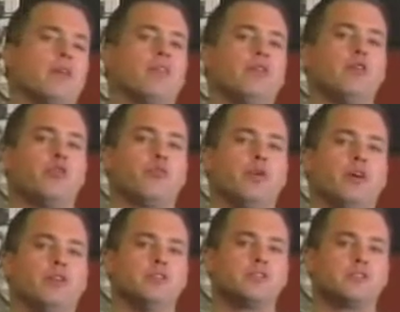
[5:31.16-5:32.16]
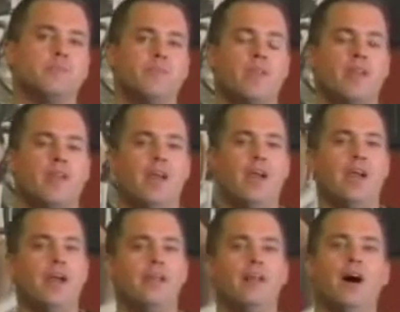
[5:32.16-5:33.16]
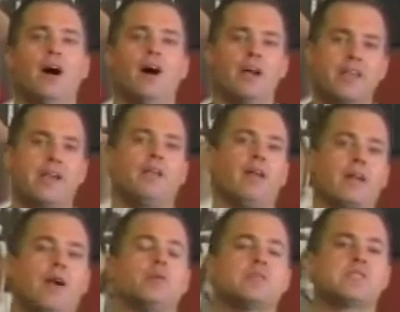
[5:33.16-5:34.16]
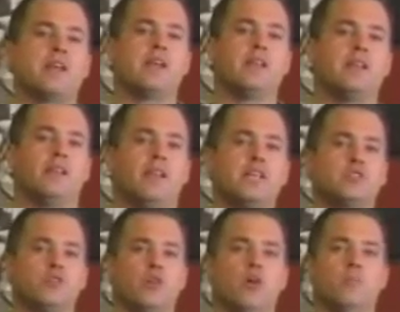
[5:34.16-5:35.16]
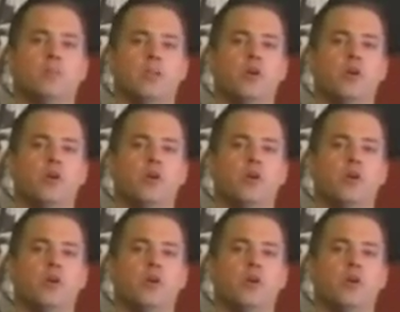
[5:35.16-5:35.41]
metal into thrills. And uh, again, like I was saying in the laser room,